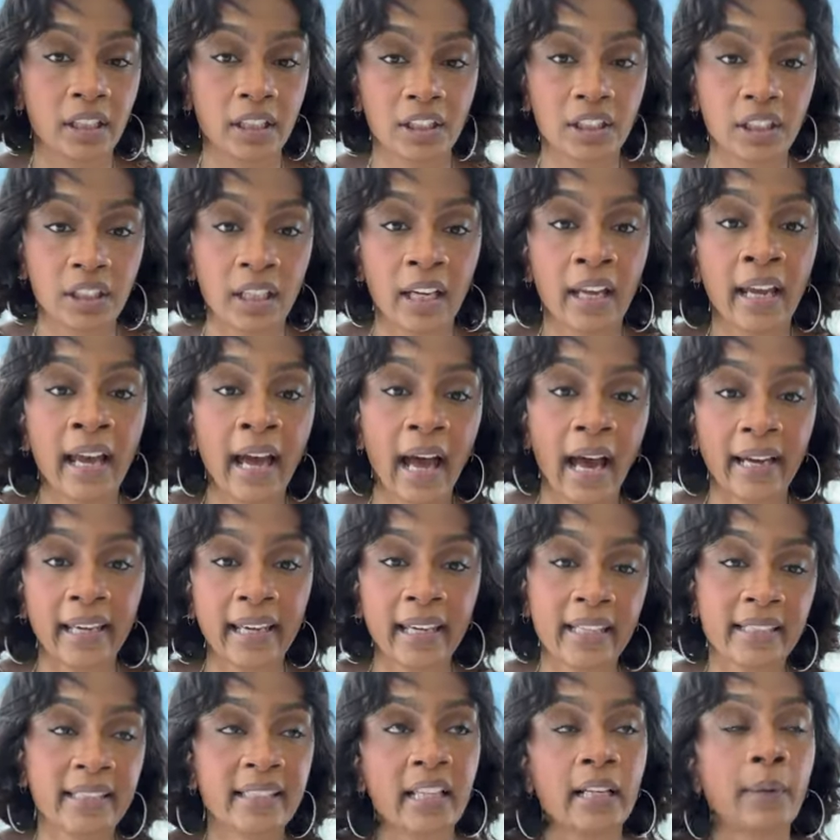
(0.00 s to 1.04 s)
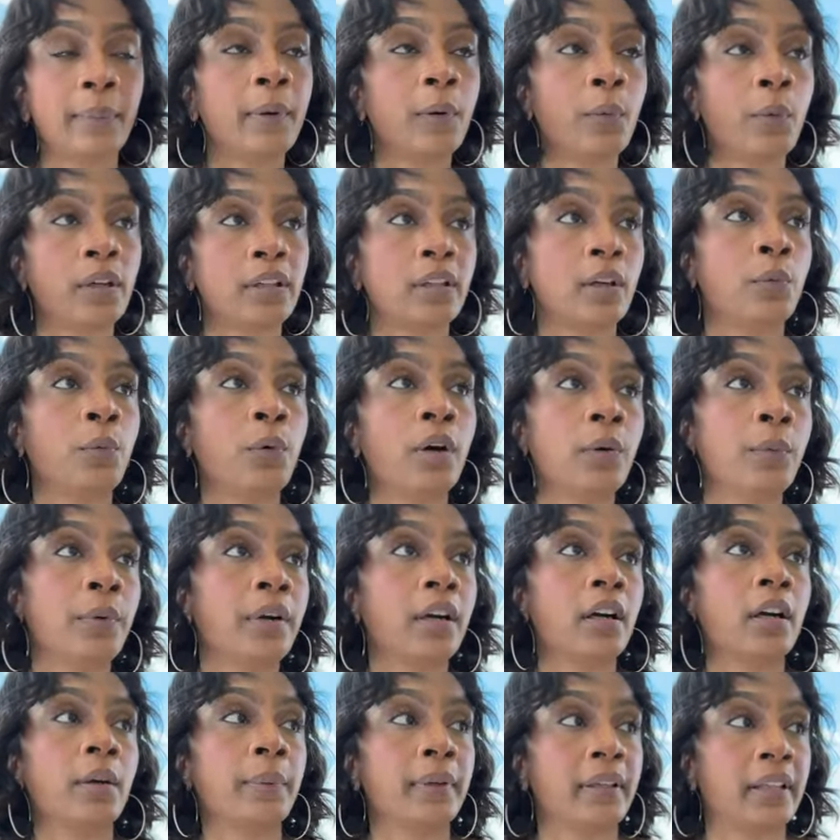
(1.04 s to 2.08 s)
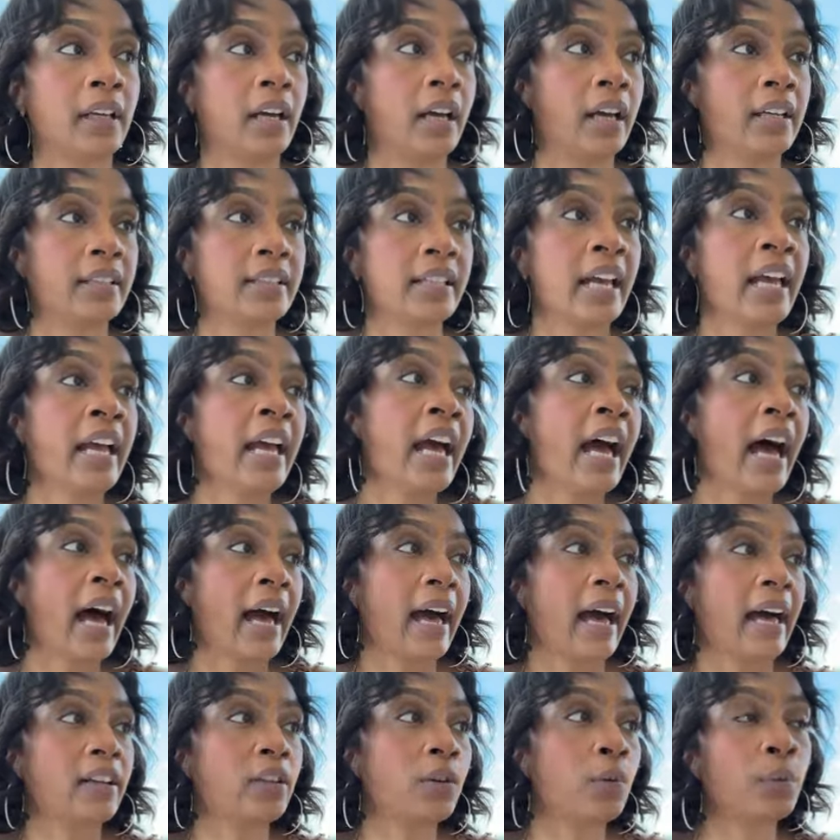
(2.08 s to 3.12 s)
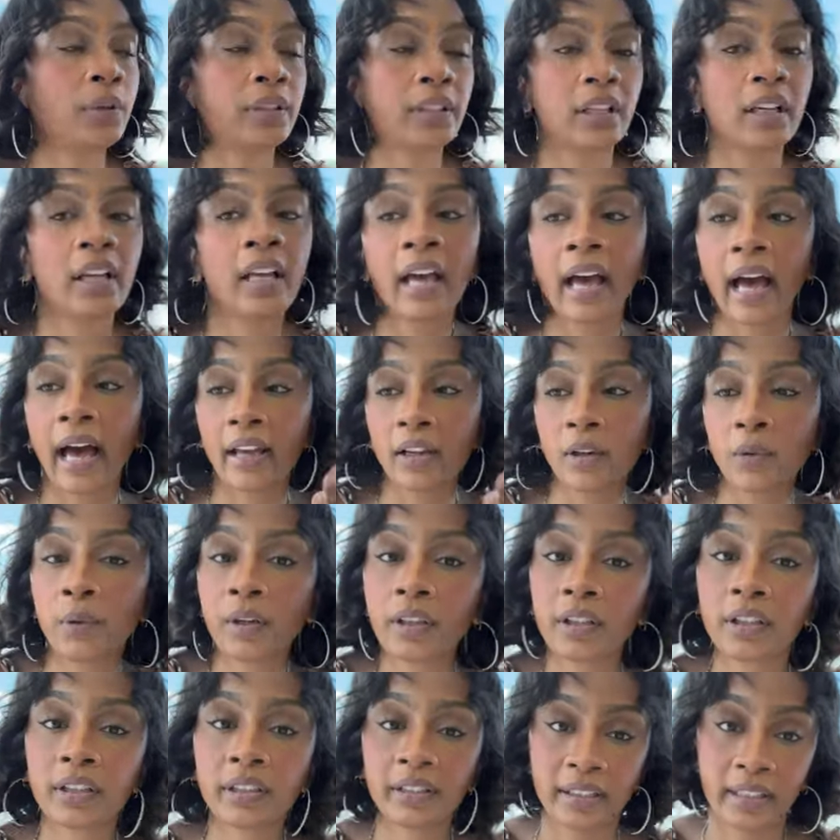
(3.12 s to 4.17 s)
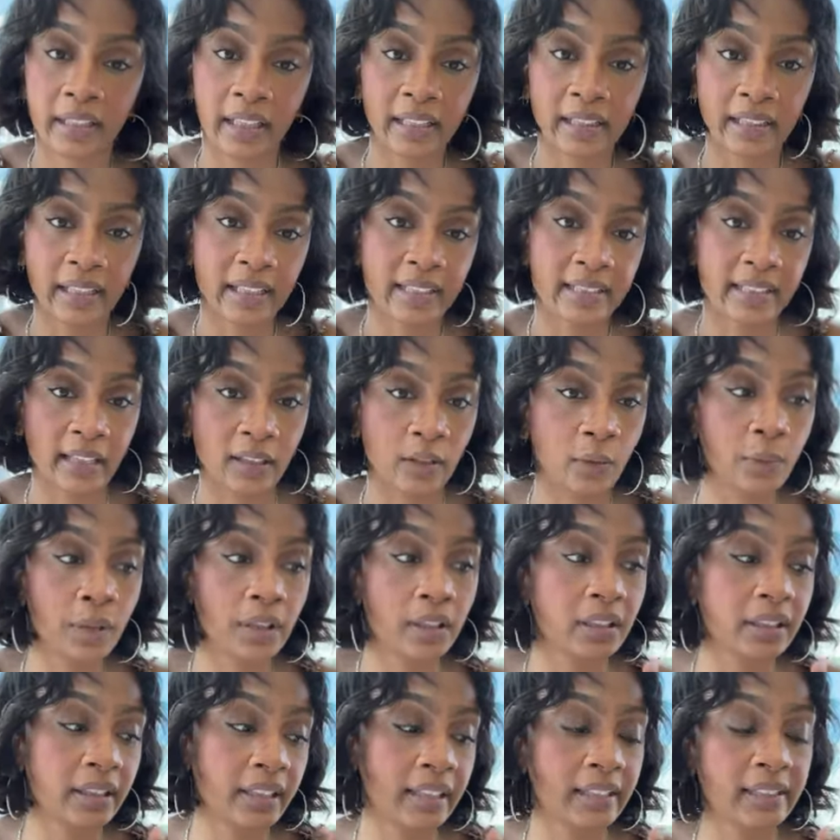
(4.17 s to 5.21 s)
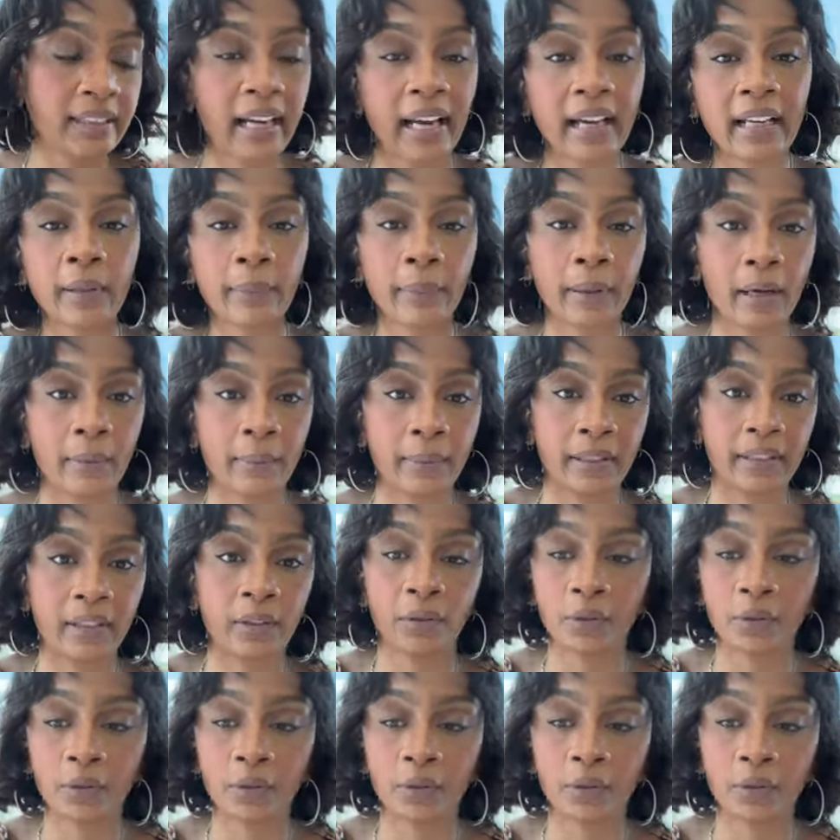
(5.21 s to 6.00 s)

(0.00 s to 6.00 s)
She I can't set up a one-on-one with her because I, I don't wanna I don't want her to think this, I don't want her to think that about me.